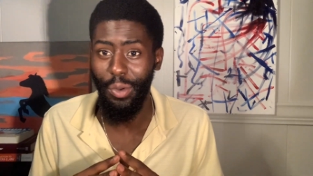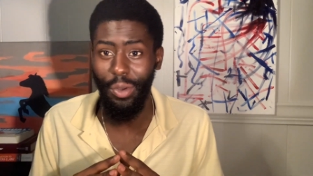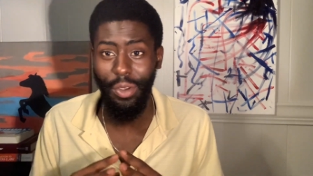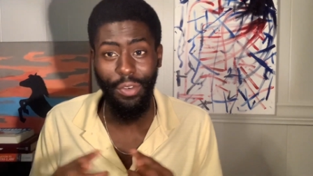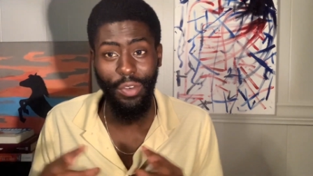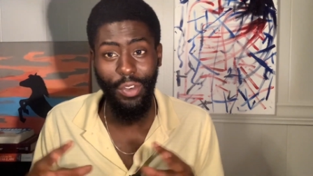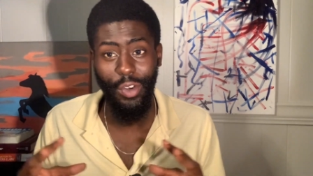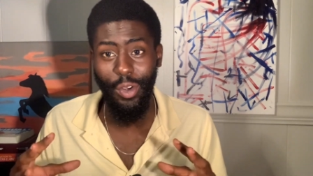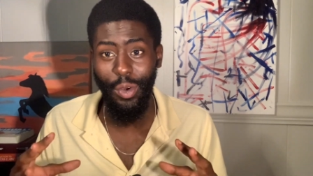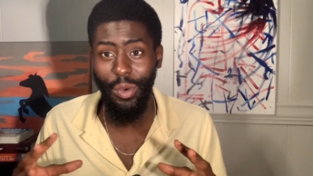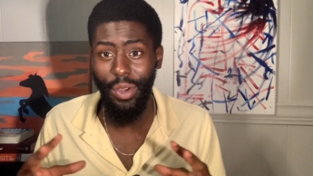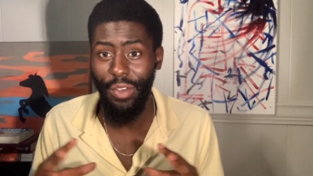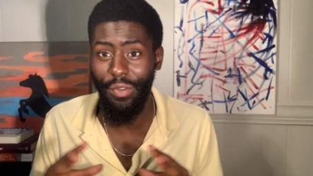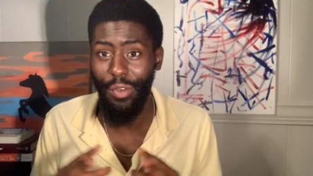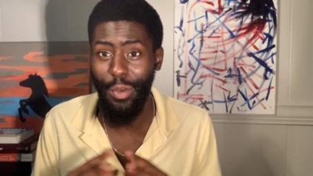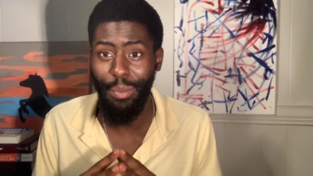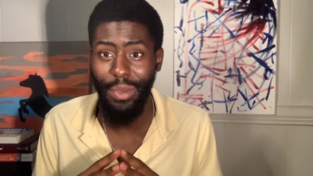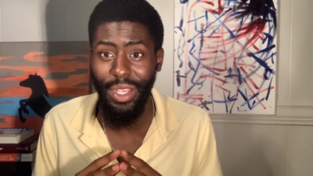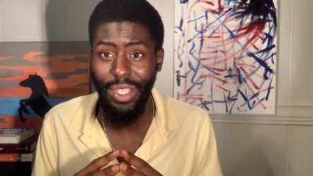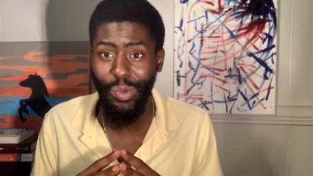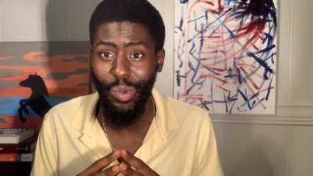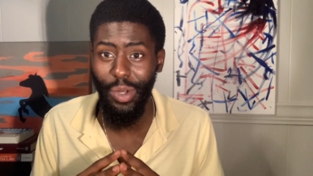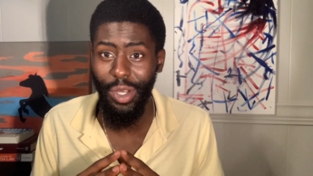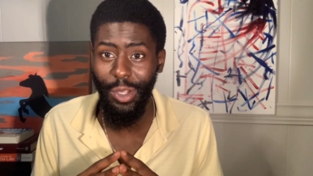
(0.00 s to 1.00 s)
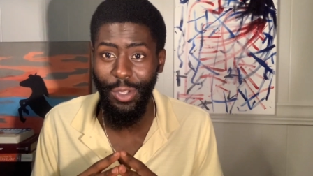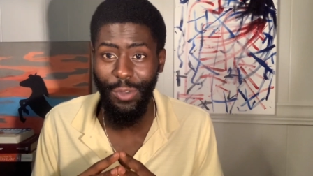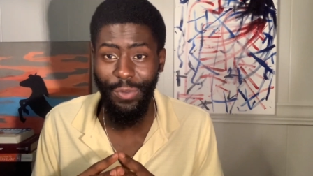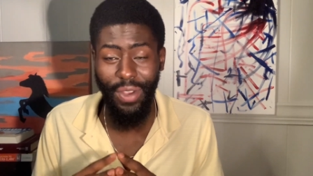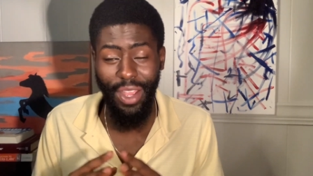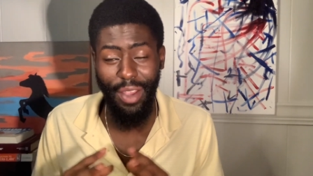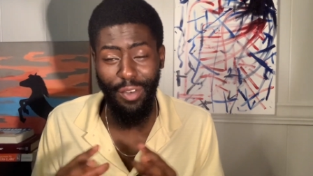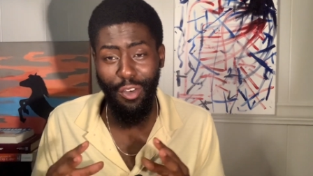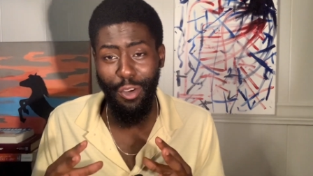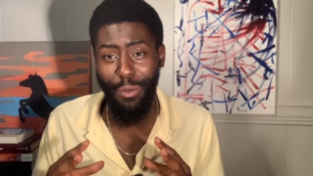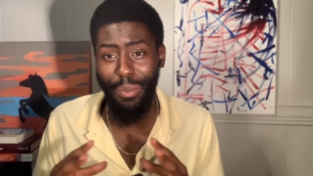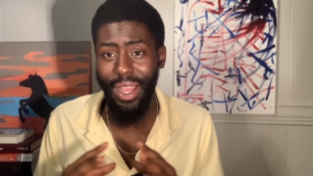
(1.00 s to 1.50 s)
If you miss one of those
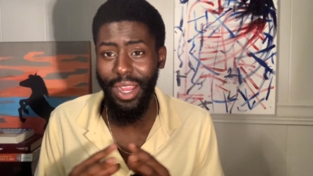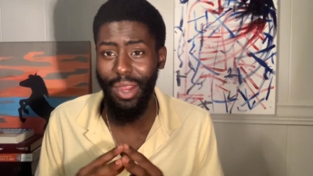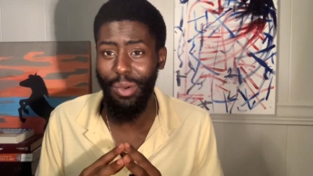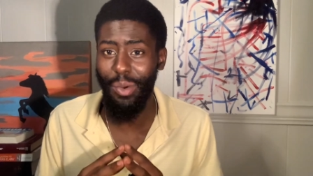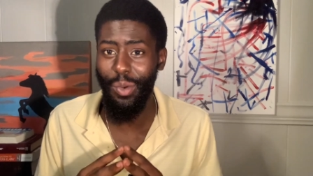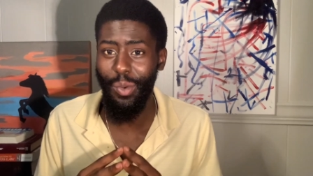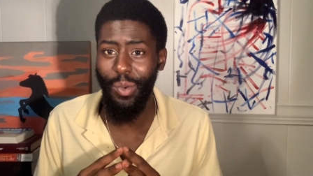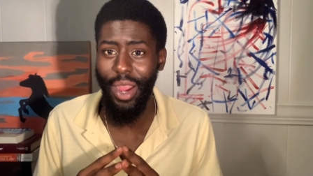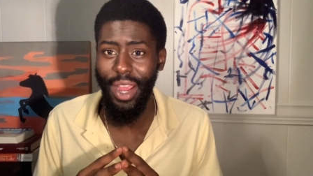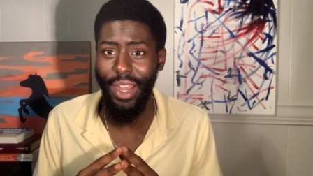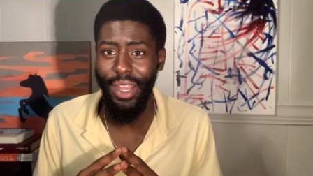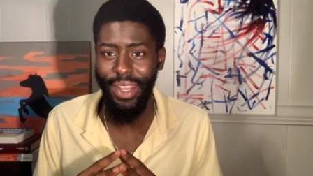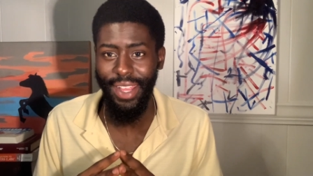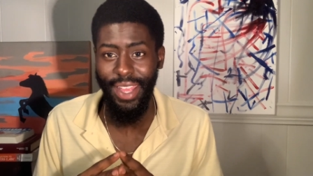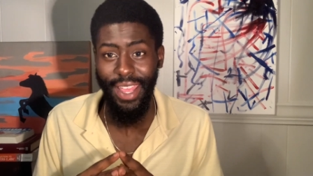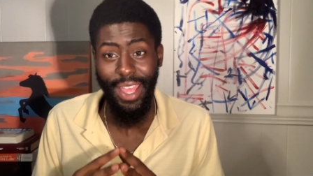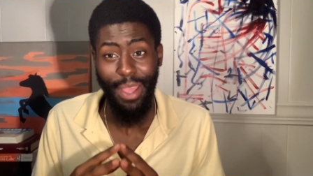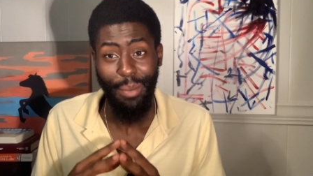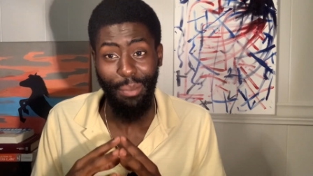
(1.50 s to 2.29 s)
5, go back and rewind it.